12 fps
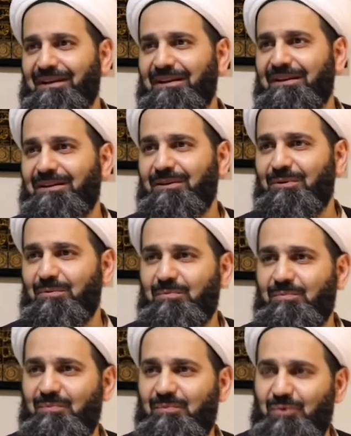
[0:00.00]
you know,
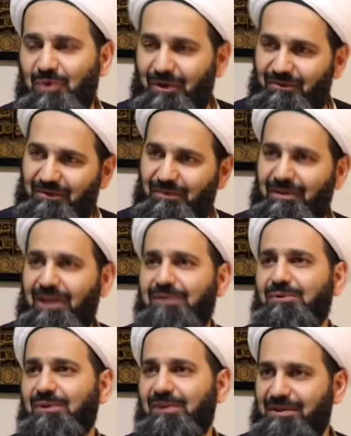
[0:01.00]
to come from that
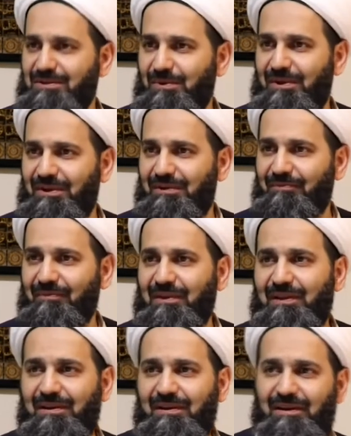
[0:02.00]
door as well.
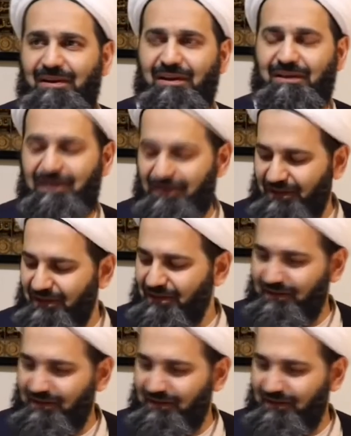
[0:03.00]
And in